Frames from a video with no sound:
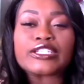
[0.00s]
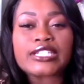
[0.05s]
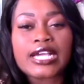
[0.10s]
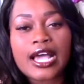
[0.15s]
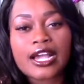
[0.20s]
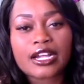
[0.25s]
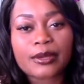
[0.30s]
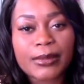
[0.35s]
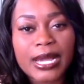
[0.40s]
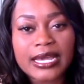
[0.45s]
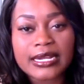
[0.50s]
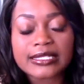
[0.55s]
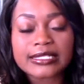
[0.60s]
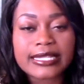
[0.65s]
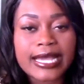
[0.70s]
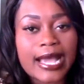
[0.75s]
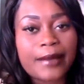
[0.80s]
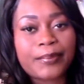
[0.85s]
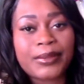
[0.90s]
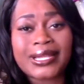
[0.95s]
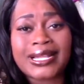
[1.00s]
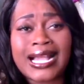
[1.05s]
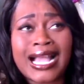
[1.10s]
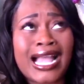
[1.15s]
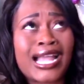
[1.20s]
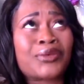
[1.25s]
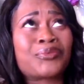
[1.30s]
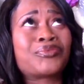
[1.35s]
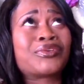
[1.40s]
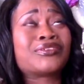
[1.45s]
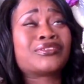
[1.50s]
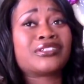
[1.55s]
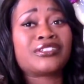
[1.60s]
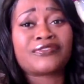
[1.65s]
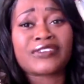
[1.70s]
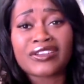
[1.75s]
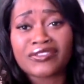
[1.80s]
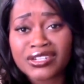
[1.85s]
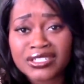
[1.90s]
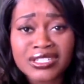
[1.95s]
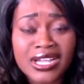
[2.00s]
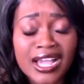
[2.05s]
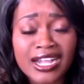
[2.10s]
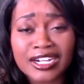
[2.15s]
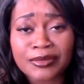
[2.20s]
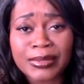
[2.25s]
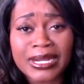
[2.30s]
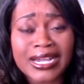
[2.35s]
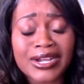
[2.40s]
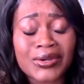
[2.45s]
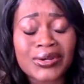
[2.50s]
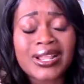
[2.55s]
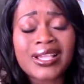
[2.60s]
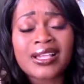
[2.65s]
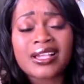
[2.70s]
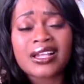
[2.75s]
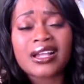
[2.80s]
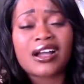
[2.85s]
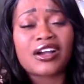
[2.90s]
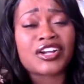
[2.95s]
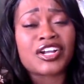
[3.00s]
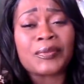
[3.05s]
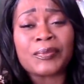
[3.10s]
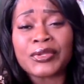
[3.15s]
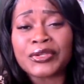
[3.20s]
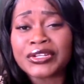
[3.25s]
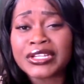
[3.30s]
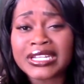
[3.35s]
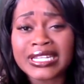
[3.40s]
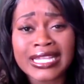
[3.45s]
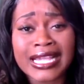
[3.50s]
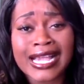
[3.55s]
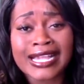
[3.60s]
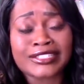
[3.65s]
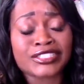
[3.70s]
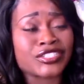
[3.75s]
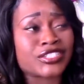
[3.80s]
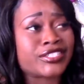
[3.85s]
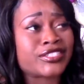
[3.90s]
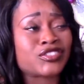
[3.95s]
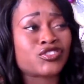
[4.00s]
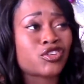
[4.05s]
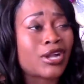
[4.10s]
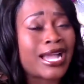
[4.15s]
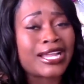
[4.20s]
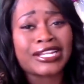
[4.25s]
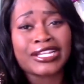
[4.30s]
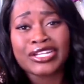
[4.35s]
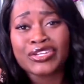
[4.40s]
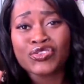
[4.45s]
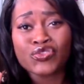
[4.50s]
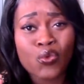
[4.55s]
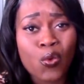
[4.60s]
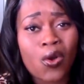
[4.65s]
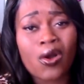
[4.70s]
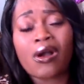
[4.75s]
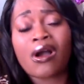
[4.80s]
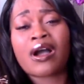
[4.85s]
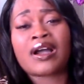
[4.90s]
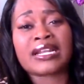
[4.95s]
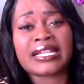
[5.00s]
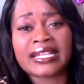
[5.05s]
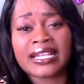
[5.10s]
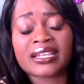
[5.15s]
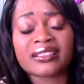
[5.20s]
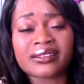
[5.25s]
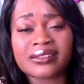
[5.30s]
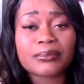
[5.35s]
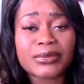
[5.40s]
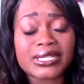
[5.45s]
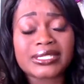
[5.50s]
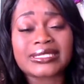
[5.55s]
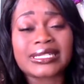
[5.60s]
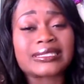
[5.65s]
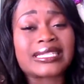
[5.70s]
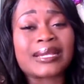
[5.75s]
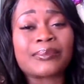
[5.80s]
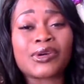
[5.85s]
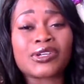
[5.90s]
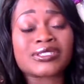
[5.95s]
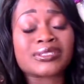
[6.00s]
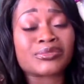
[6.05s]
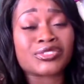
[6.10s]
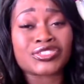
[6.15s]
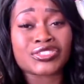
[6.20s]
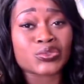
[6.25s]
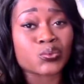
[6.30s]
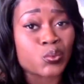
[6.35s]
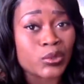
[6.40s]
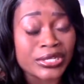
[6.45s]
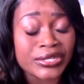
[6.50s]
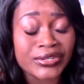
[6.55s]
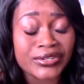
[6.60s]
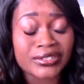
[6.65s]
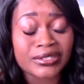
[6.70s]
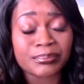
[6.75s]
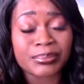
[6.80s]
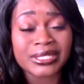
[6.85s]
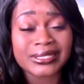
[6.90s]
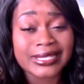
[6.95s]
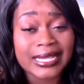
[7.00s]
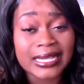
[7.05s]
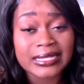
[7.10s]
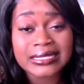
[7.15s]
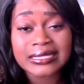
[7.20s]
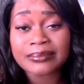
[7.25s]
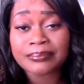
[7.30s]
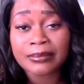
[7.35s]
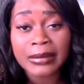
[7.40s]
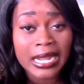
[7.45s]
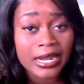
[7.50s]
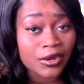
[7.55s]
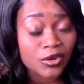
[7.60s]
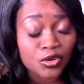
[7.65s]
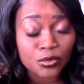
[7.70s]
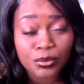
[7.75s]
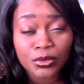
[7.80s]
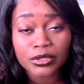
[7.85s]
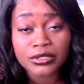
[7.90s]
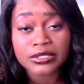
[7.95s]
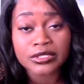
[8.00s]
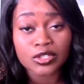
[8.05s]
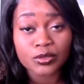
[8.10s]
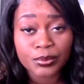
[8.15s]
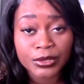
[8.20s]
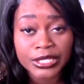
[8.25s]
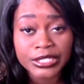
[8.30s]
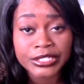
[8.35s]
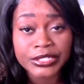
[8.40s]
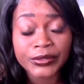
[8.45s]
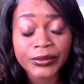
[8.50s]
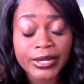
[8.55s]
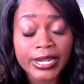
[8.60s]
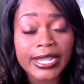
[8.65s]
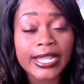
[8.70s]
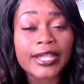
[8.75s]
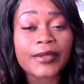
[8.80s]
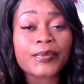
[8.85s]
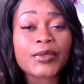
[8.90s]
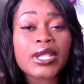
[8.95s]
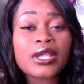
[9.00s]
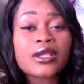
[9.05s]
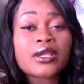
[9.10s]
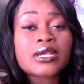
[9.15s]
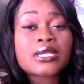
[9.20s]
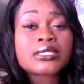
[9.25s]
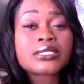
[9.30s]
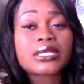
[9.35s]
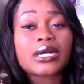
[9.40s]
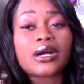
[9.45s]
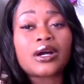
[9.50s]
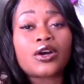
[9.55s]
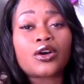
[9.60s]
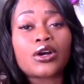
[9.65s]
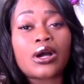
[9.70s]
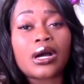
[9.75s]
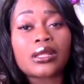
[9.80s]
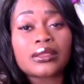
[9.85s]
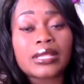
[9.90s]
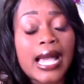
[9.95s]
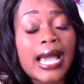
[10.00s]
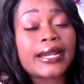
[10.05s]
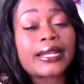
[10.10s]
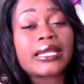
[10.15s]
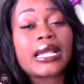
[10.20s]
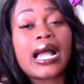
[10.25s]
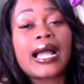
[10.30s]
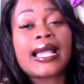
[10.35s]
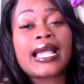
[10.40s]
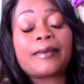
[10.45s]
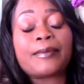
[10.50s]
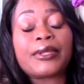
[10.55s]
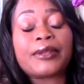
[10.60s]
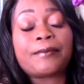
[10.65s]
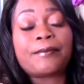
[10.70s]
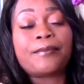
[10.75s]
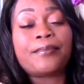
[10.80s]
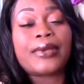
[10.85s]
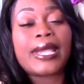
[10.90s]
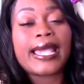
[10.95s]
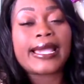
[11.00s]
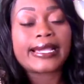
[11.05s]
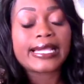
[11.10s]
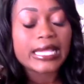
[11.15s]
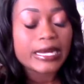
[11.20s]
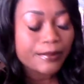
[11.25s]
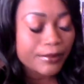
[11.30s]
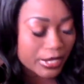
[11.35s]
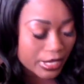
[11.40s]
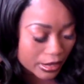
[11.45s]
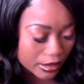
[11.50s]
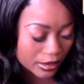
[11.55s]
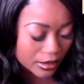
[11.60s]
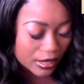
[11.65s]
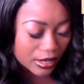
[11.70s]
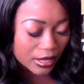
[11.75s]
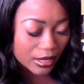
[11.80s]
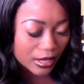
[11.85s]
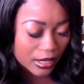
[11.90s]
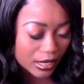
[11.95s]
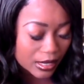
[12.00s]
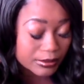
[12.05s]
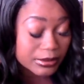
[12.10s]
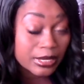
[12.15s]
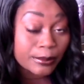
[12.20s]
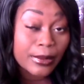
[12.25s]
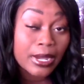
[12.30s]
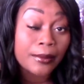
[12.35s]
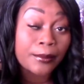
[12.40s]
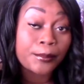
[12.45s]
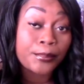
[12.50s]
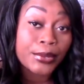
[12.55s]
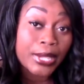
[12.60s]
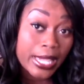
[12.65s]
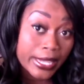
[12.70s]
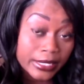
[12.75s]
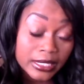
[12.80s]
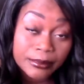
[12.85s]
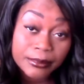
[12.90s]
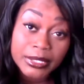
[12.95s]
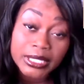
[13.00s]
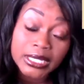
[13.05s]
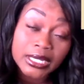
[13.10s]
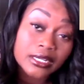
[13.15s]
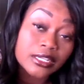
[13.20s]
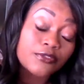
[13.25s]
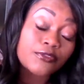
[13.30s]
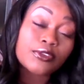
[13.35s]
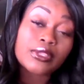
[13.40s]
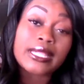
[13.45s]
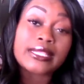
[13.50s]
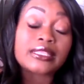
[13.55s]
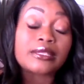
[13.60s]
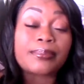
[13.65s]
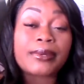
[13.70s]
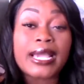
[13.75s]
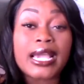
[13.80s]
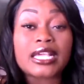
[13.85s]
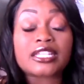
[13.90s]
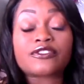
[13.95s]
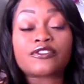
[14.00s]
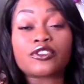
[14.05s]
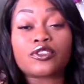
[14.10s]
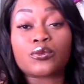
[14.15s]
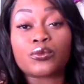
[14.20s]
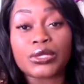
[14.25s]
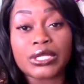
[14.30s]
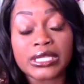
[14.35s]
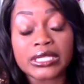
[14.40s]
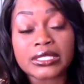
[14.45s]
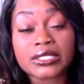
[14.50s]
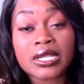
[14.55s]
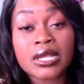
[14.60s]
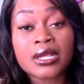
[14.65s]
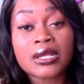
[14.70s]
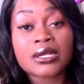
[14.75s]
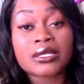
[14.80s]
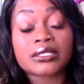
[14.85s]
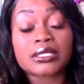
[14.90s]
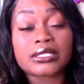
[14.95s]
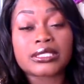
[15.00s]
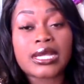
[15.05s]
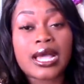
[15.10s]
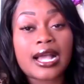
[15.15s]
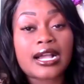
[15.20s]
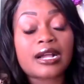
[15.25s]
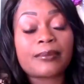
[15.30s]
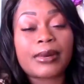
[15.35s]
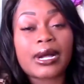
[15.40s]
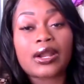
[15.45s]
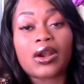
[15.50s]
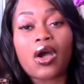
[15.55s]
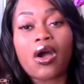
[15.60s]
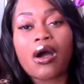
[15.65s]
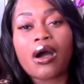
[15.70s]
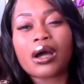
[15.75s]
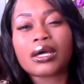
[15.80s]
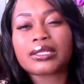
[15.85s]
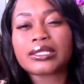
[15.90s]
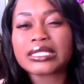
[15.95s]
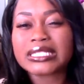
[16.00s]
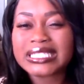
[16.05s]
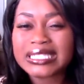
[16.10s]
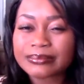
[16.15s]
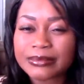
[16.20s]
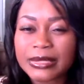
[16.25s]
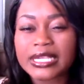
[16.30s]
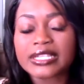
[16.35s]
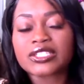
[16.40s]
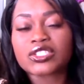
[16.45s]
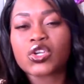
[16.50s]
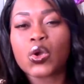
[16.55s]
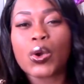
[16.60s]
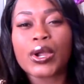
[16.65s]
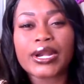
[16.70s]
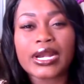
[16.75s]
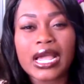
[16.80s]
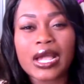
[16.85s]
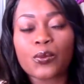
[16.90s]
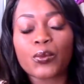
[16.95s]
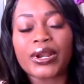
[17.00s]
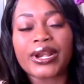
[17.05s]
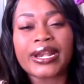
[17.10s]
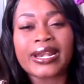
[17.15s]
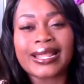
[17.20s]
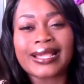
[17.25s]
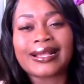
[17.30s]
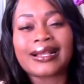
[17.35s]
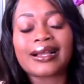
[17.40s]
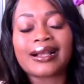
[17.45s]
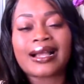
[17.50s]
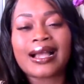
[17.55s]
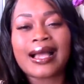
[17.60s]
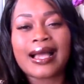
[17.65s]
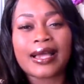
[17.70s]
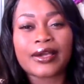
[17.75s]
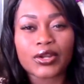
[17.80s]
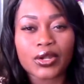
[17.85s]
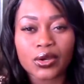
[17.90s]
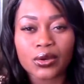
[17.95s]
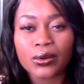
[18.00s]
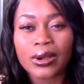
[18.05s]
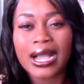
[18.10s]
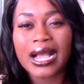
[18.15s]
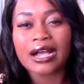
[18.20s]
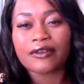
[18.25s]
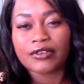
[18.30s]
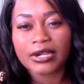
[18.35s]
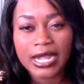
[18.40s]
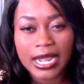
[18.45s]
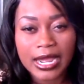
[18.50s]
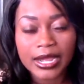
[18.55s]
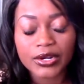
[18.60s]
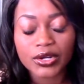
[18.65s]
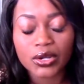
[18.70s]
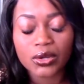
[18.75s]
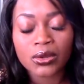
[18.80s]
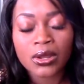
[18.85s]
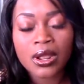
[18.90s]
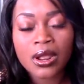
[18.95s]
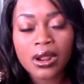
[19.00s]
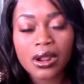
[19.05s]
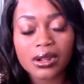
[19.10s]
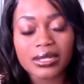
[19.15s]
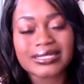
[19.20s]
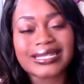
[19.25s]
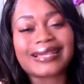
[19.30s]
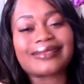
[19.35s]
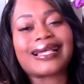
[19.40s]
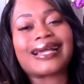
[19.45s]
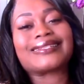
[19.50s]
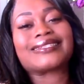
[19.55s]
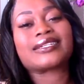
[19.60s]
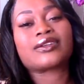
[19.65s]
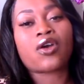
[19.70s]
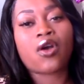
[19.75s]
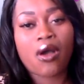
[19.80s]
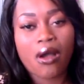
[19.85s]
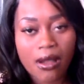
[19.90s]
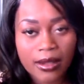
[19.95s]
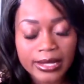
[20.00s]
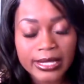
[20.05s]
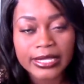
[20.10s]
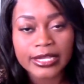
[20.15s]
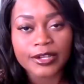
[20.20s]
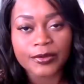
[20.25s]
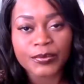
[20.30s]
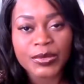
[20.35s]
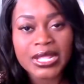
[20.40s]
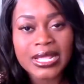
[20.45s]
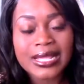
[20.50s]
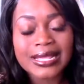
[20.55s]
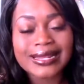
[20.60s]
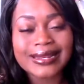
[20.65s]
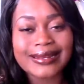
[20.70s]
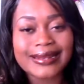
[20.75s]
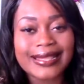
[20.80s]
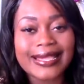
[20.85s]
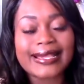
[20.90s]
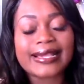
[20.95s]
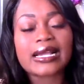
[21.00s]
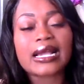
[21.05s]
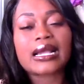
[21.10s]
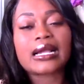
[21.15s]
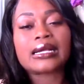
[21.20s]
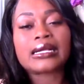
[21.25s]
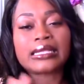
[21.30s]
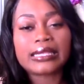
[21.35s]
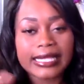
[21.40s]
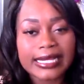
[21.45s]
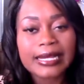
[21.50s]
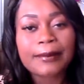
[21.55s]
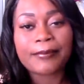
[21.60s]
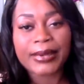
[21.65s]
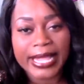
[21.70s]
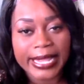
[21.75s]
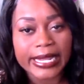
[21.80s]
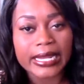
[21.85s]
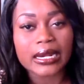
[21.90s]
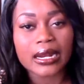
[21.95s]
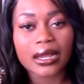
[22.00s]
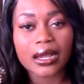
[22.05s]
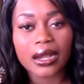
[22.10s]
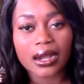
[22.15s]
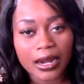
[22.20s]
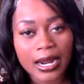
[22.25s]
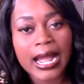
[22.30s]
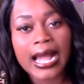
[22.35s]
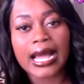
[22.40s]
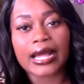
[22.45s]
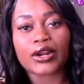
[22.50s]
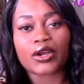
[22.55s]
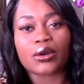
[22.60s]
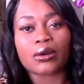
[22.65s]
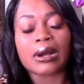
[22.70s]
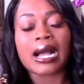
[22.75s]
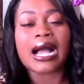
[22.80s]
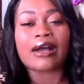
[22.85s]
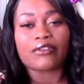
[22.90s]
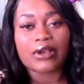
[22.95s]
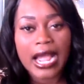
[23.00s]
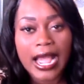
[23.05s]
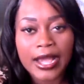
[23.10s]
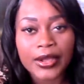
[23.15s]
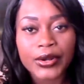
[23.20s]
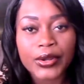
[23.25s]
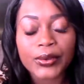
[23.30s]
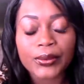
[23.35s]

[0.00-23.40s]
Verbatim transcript: talk about a topic I rarely ever talk about a community I just try to ignore altogether because I think most of them are just weird, but that's my own personal opinion, okay? So, a lot of y'all have been begging me I'm talking about begging me, honey, for like the past few weeks to talk about all this mess going on with Nikocado Avocado, or as I like to call him, Nick Clickbait Ocado Avocado,